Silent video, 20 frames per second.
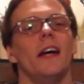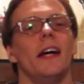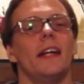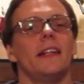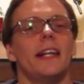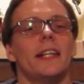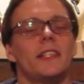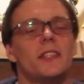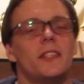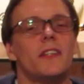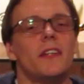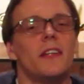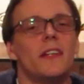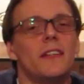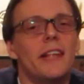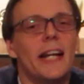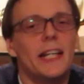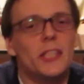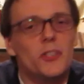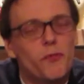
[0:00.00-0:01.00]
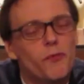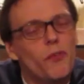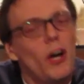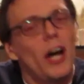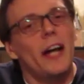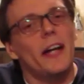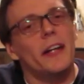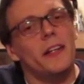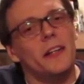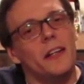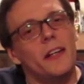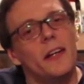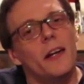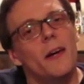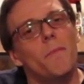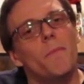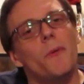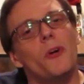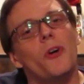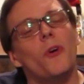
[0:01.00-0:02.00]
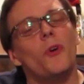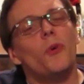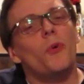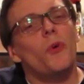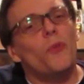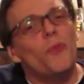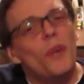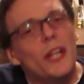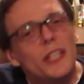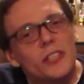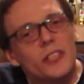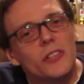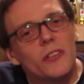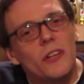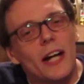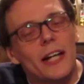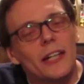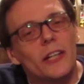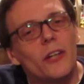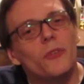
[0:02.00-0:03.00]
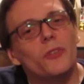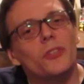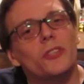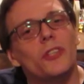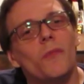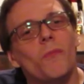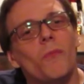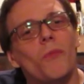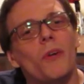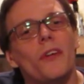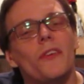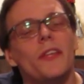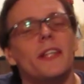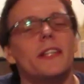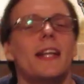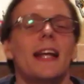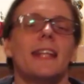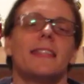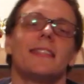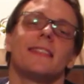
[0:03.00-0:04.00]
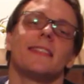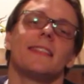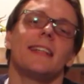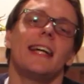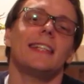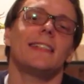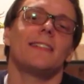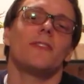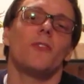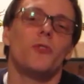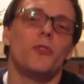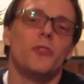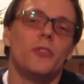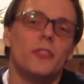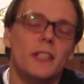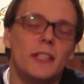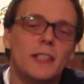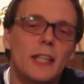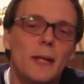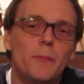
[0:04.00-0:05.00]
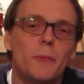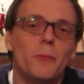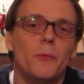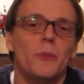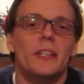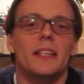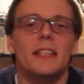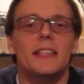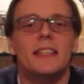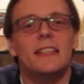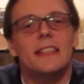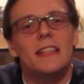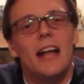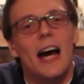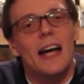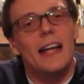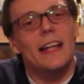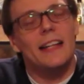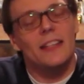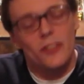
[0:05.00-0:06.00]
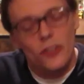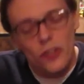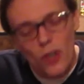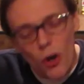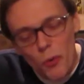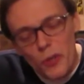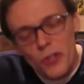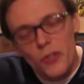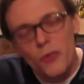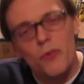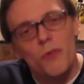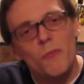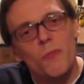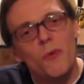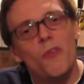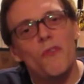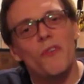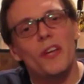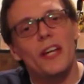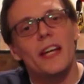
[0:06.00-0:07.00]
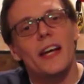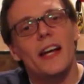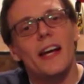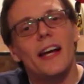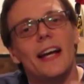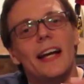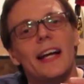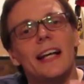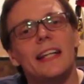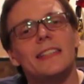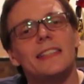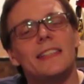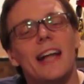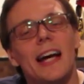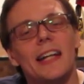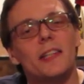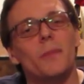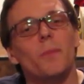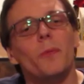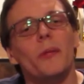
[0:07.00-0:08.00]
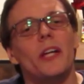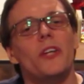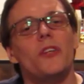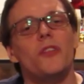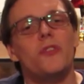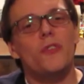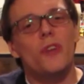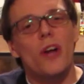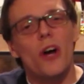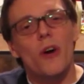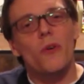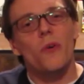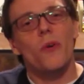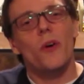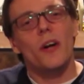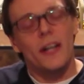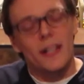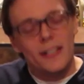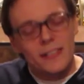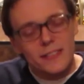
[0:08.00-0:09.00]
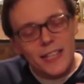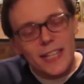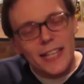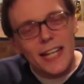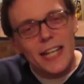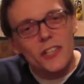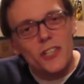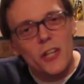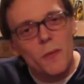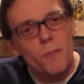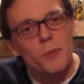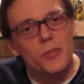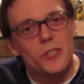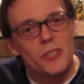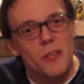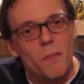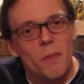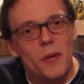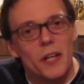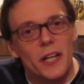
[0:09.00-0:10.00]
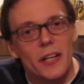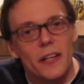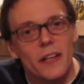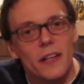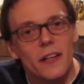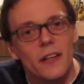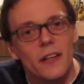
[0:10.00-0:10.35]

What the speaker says: And that's fine. But go to a restaurant, go somewhere that's socially acceptable. It is not, going to a movie is not the place you go to catch up with somebody.